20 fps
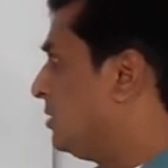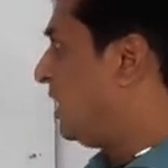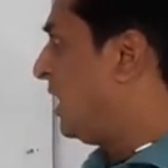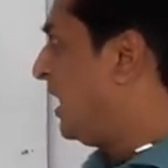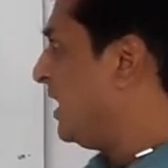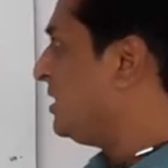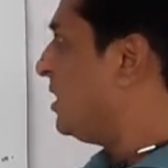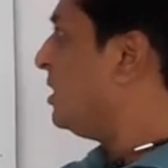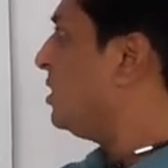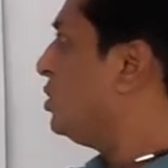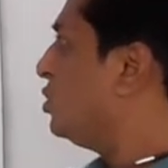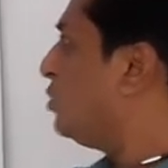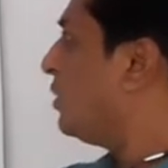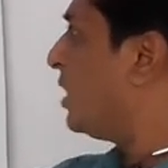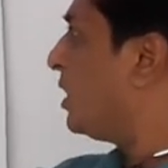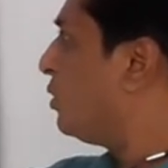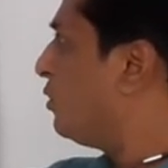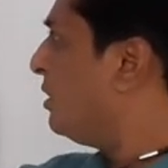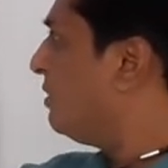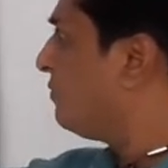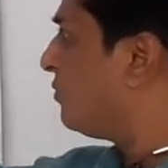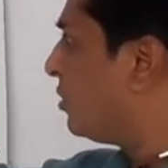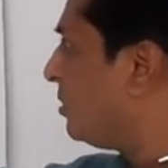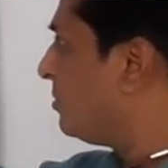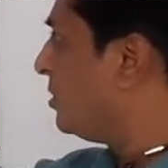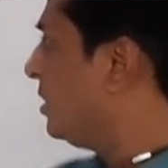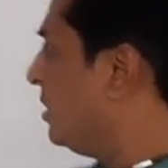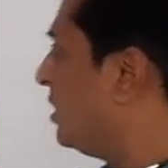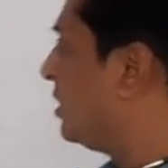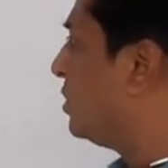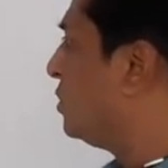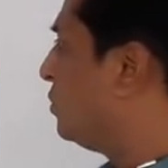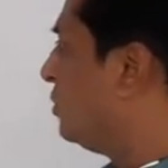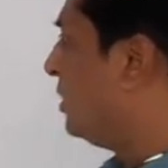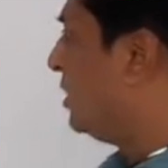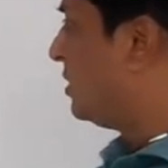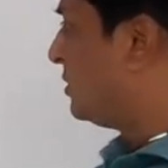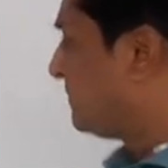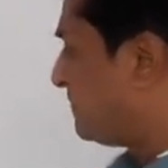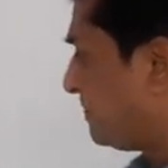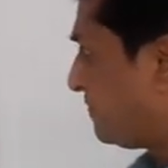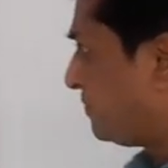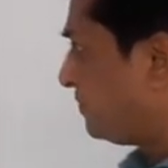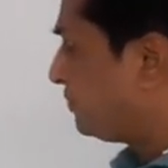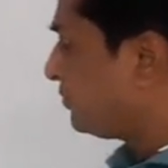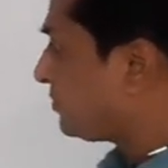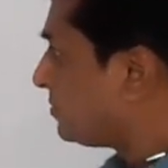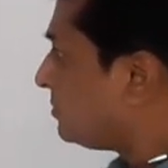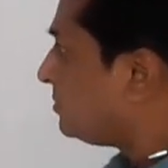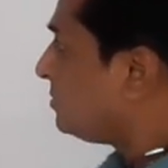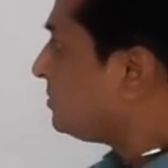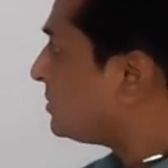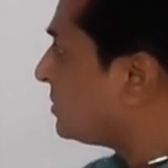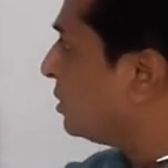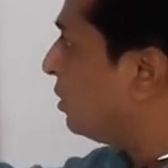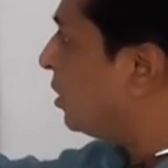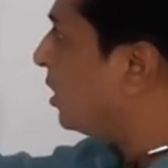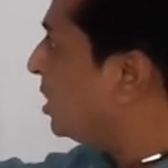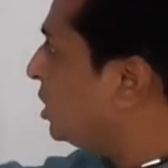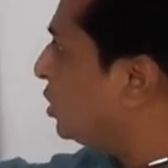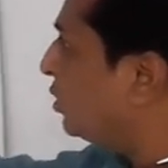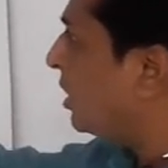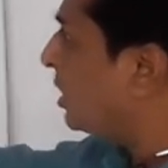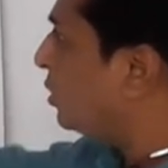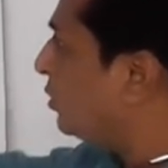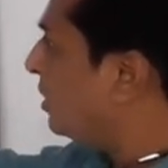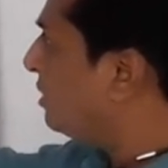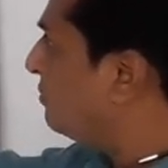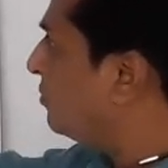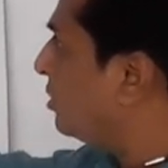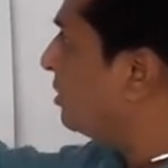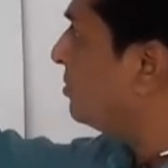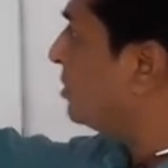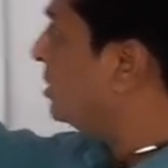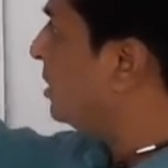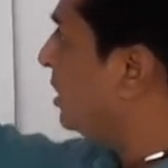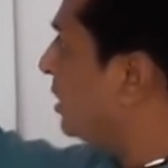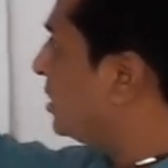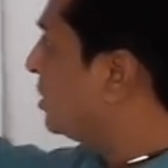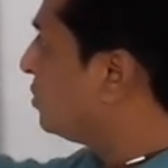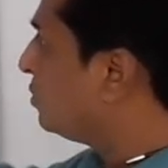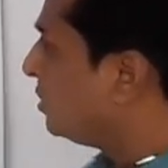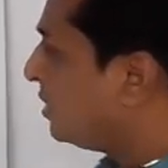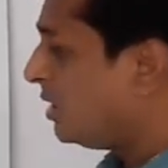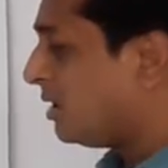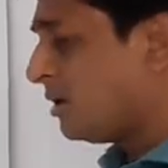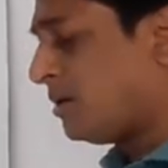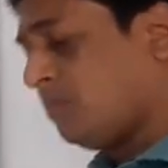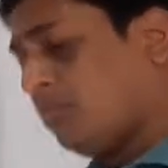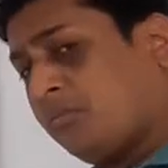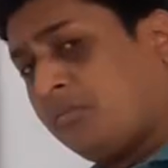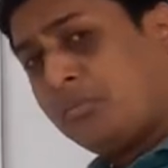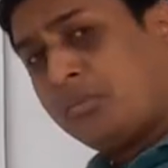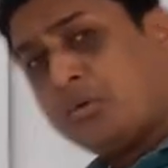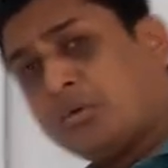Either you are going from here to here, or you are going from here to here.